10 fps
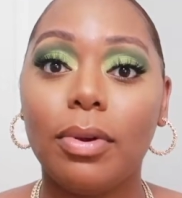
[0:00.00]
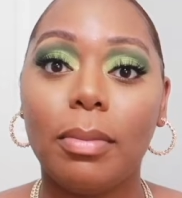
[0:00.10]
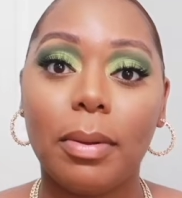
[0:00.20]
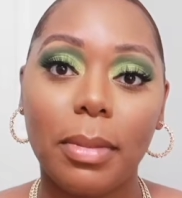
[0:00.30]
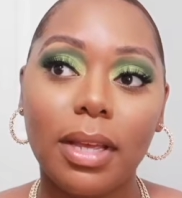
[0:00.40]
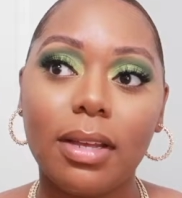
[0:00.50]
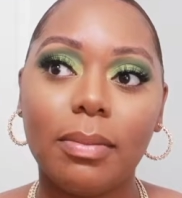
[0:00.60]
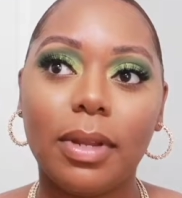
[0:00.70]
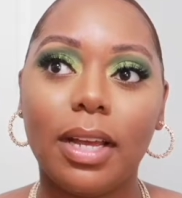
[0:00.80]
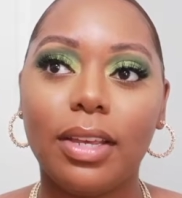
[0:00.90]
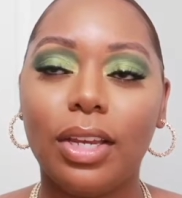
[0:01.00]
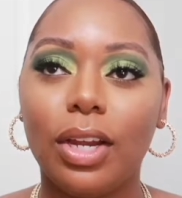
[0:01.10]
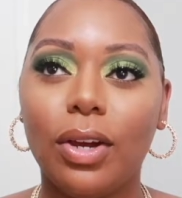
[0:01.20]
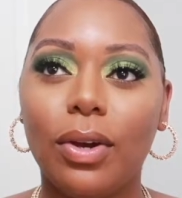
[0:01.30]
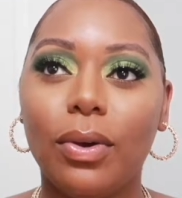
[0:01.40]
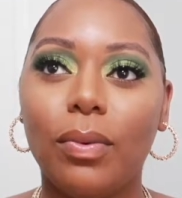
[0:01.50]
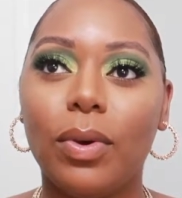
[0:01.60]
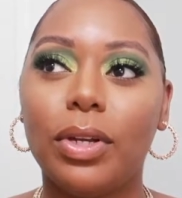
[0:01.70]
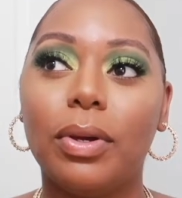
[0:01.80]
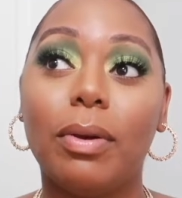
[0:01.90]
this is going to be
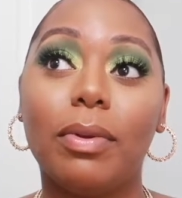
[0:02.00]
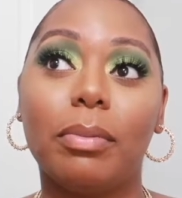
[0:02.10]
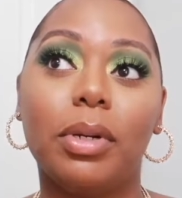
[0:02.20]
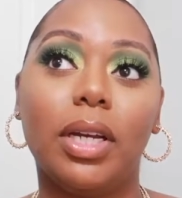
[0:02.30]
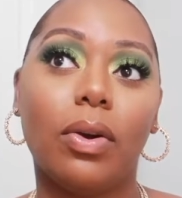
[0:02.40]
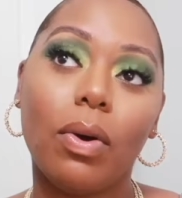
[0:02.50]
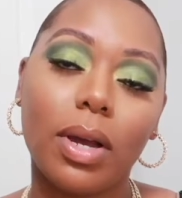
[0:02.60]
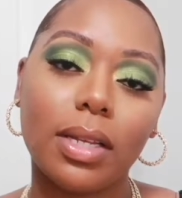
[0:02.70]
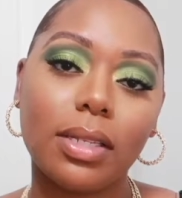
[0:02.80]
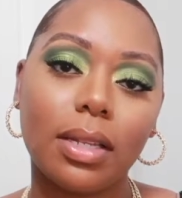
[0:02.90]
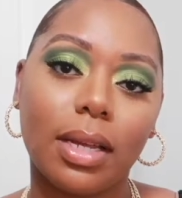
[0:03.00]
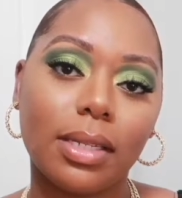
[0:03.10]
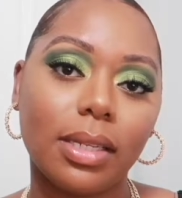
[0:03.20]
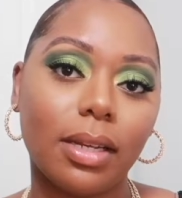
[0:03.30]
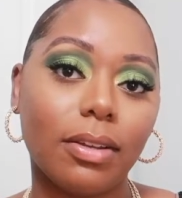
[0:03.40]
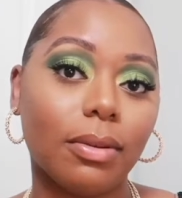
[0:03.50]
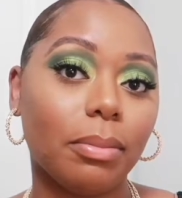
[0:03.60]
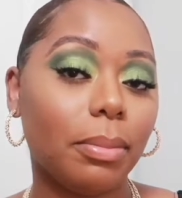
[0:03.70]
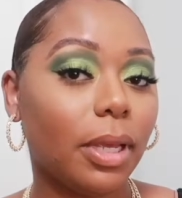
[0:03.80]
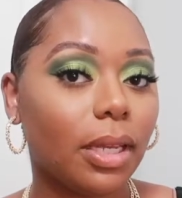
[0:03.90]
drawn out
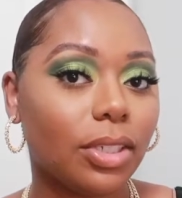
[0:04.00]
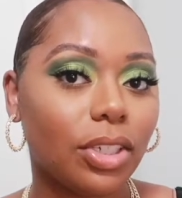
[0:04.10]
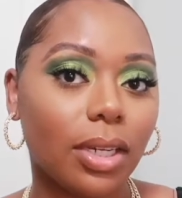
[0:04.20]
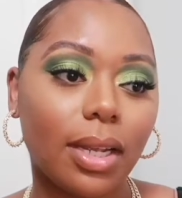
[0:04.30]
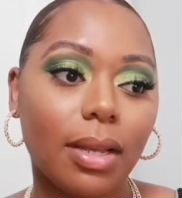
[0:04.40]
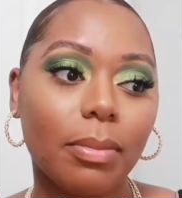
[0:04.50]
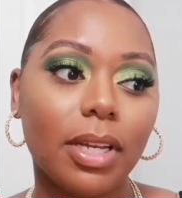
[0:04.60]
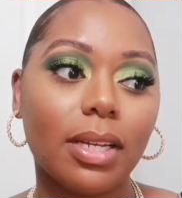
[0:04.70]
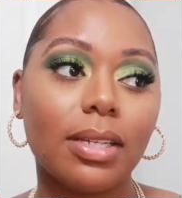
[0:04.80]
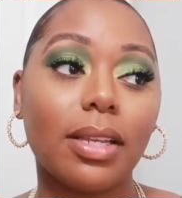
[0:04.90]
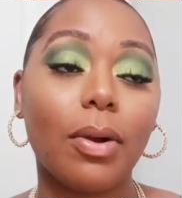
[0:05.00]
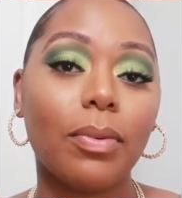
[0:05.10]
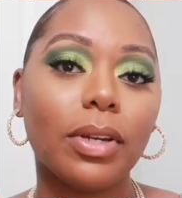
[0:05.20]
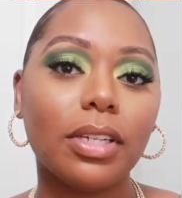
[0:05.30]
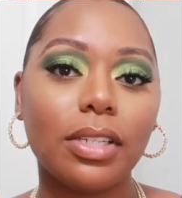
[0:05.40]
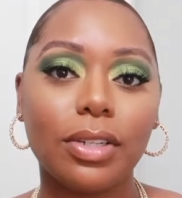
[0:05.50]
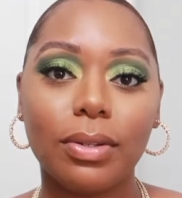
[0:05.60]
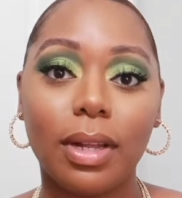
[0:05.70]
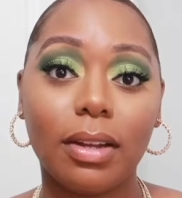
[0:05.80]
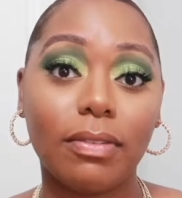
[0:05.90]
long-winded and now
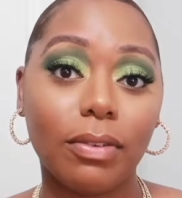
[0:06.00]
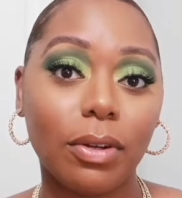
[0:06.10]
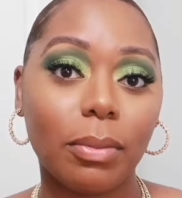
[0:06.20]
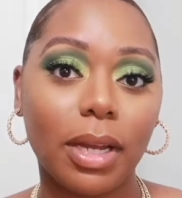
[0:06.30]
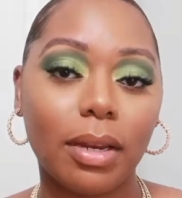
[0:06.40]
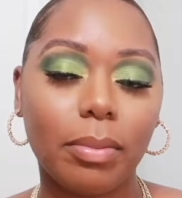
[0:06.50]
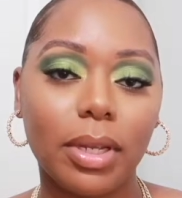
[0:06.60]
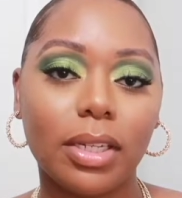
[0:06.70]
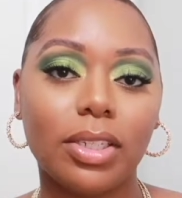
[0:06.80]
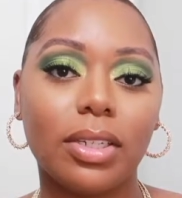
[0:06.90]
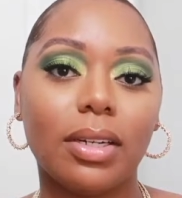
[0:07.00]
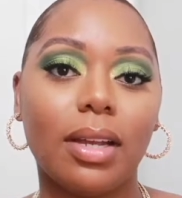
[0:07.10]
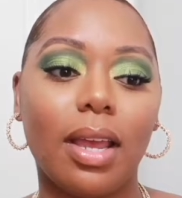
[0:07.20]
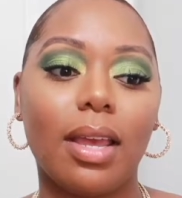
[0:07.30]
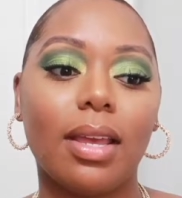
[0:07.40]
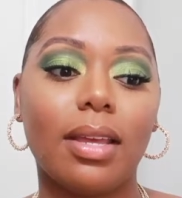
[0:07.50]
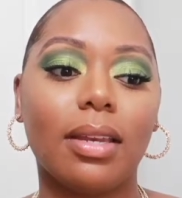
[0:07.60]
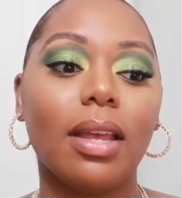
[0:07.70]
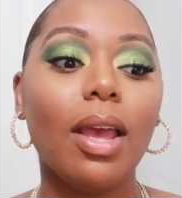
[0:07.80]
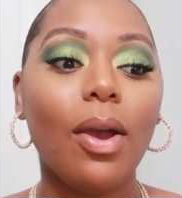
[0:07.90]
that i have
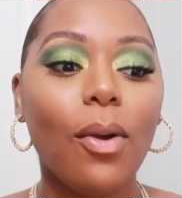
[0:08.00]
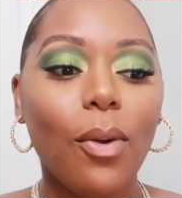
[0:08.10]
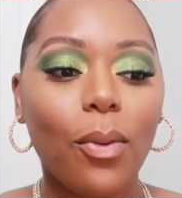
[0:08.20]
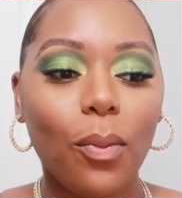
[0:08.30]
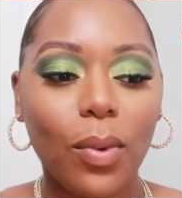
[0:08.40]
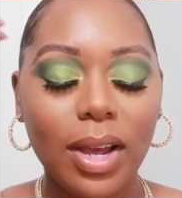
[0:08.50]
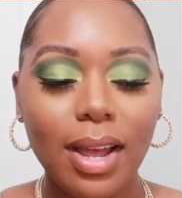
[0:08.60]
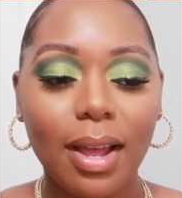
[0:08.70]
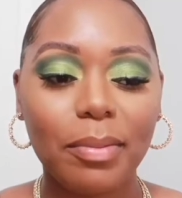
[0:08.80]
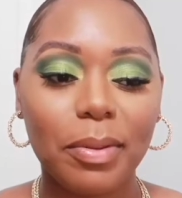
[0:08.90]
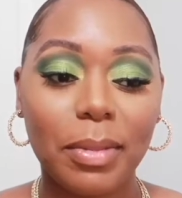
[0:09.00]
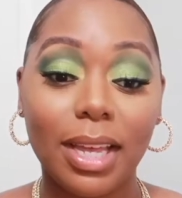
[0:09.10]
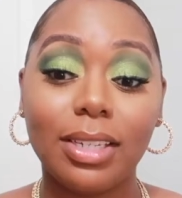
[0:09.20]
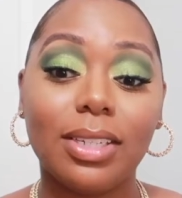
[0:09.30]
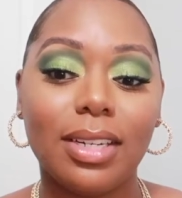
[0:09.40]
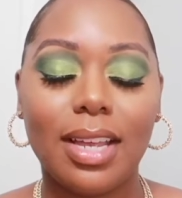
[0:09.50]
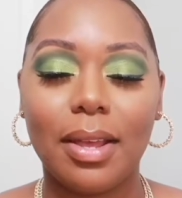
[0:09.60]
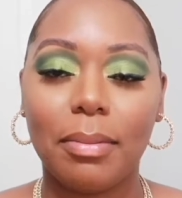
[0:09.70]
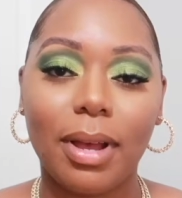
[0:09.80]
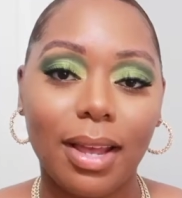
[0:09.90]
you know, gotten over the
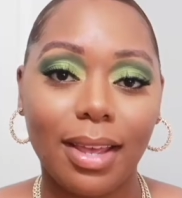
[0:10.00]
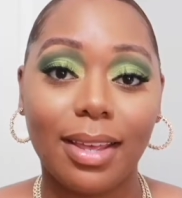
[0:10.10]
situation, I feel